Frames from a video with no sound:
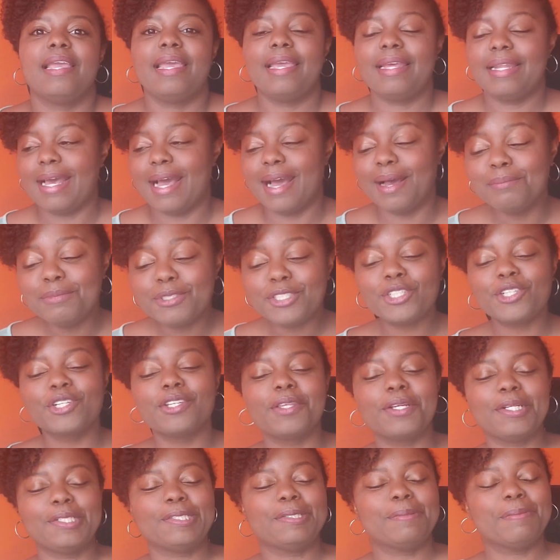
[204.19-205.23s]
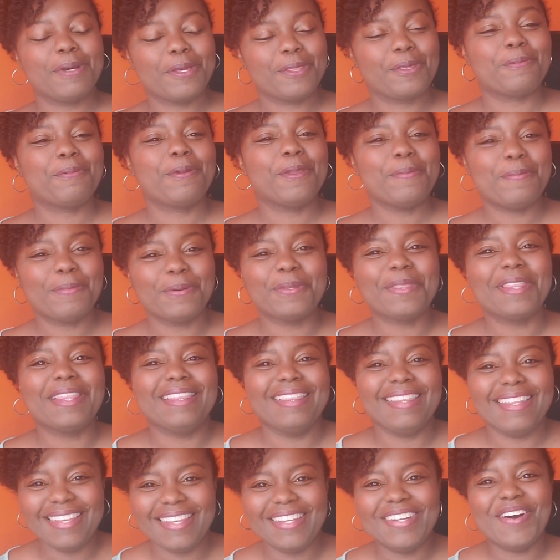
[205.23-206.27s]
And I'm sure there's some other people,
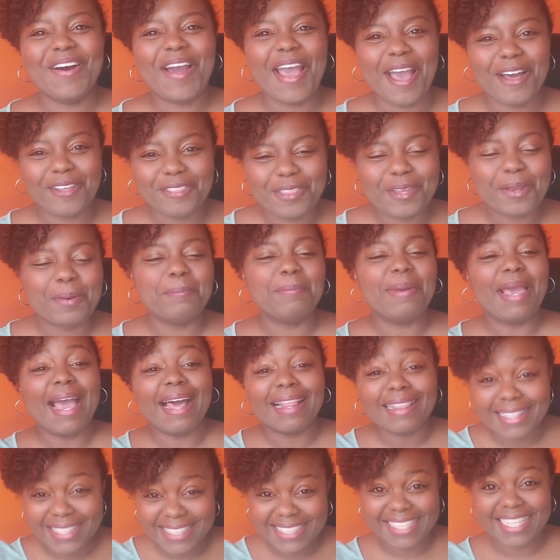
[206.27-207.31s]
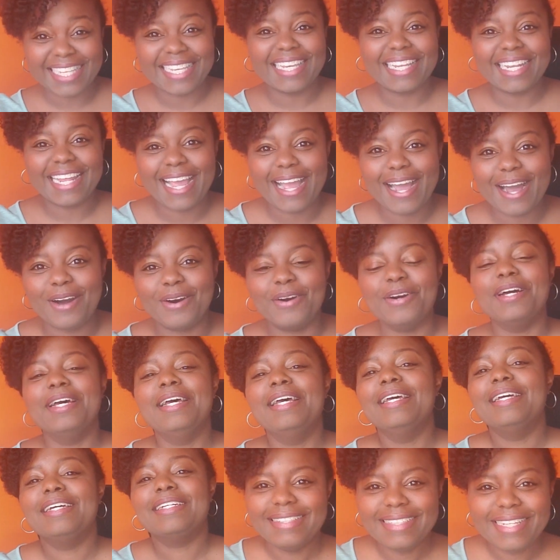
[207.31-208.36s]
you know, out there balancing it out,
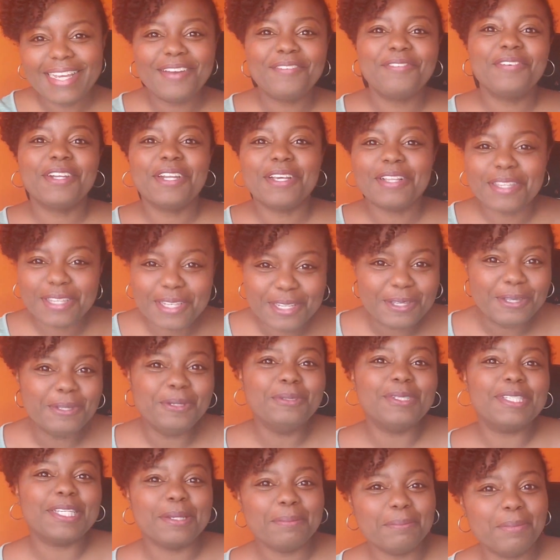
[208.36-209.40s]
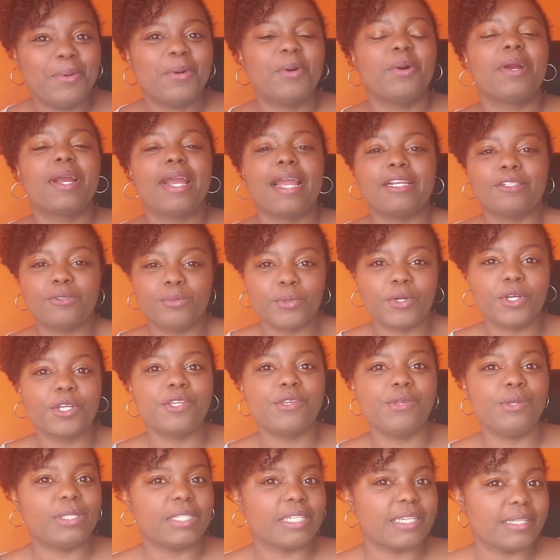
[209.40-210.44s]
definitely using more as we're
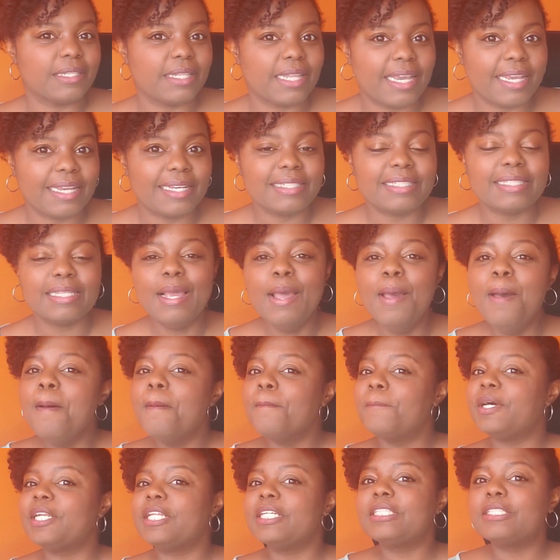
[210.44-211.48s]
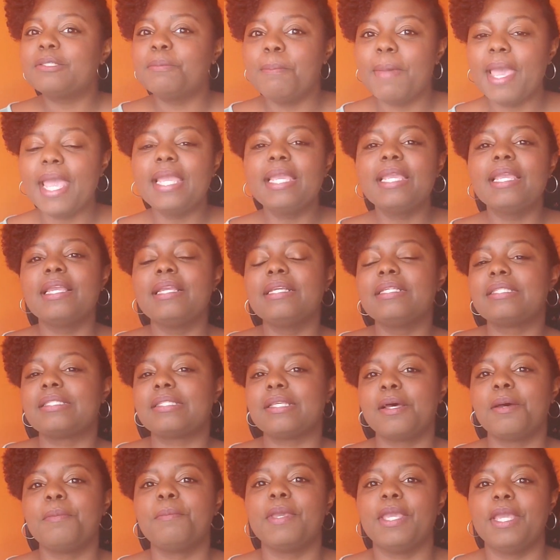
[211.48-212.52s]
using less, but it's making
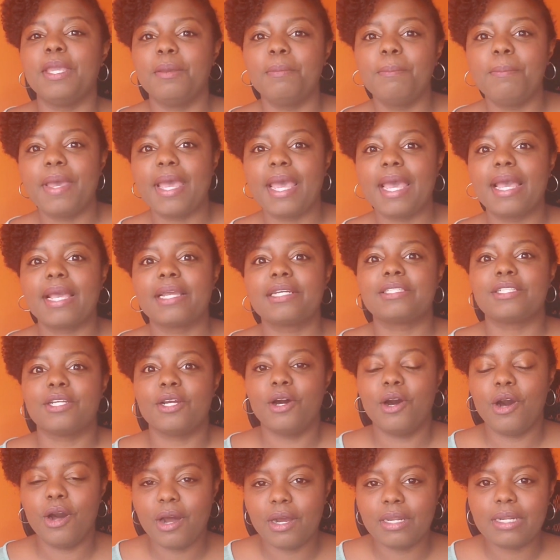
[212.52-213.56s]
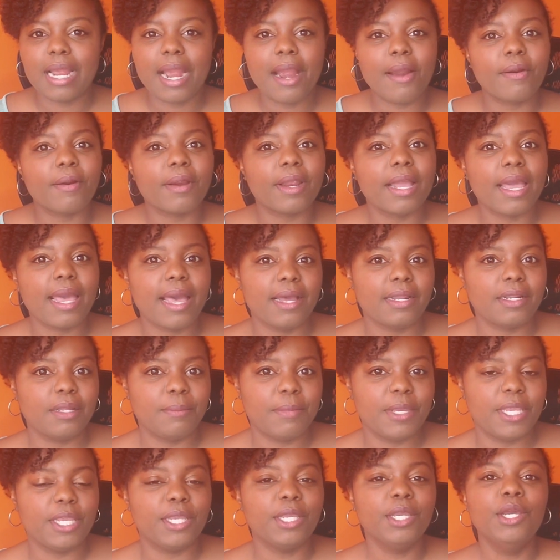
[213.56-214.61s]
some impact on our
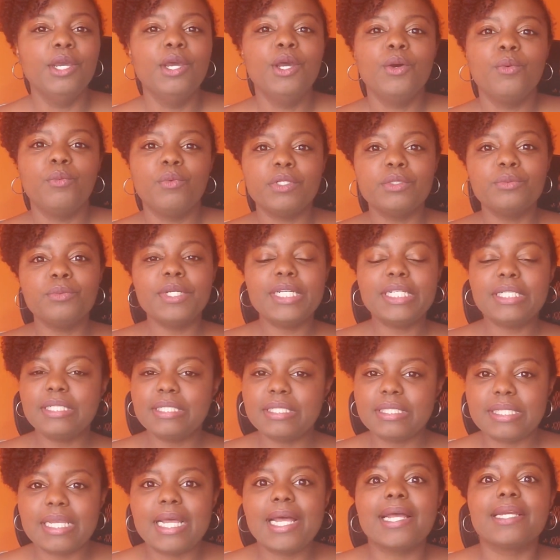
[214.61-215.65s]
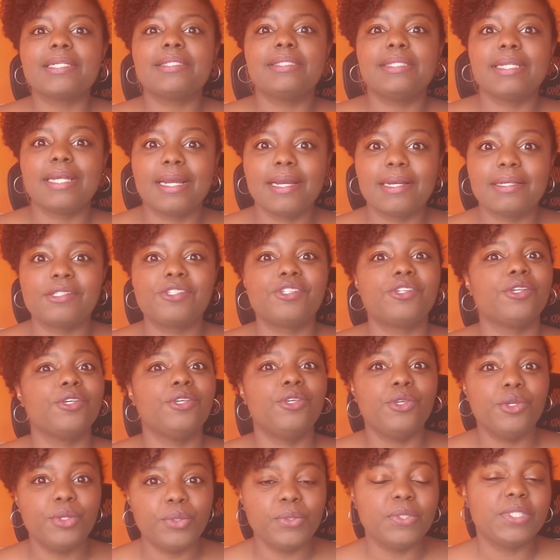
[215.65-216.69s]
economy when we decide not to
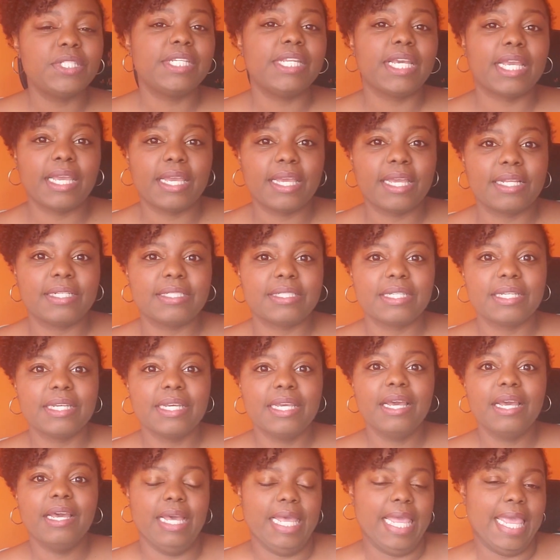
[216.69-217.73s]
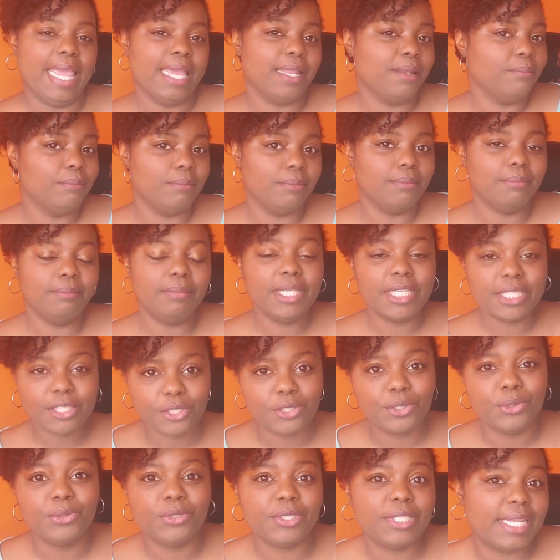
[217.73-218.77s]
use debt and
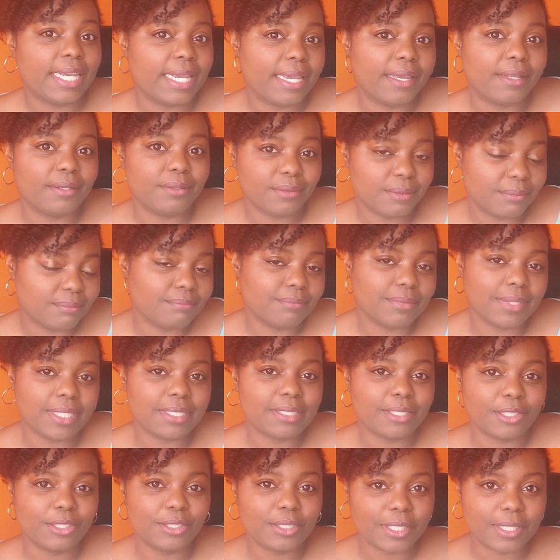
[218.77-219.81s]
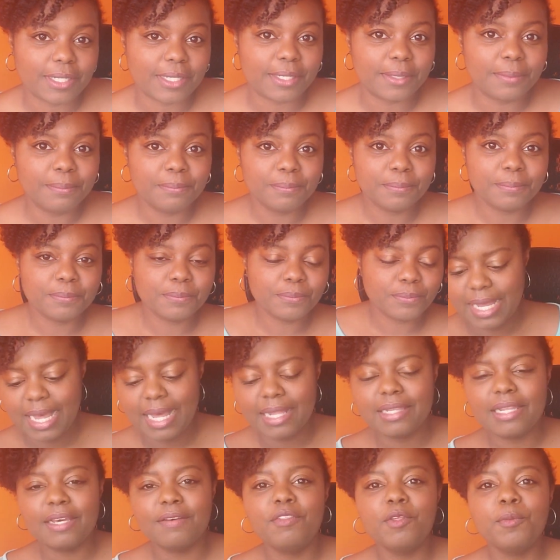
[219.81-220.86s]
misuse debt, essentially. I
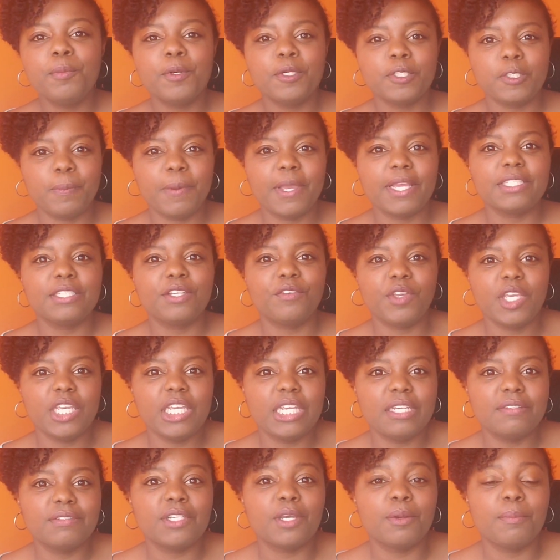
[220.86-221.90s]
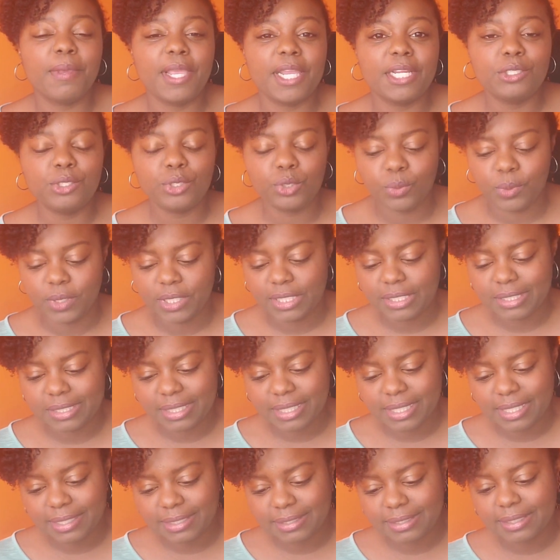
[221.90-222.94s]
love the perspective he gives on page
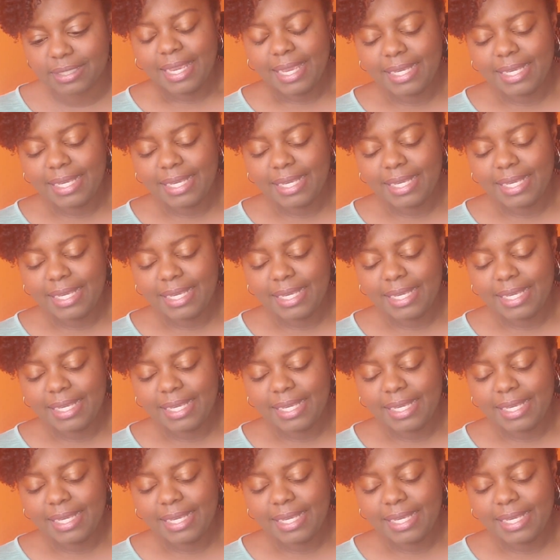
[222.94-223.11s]
twenty-six.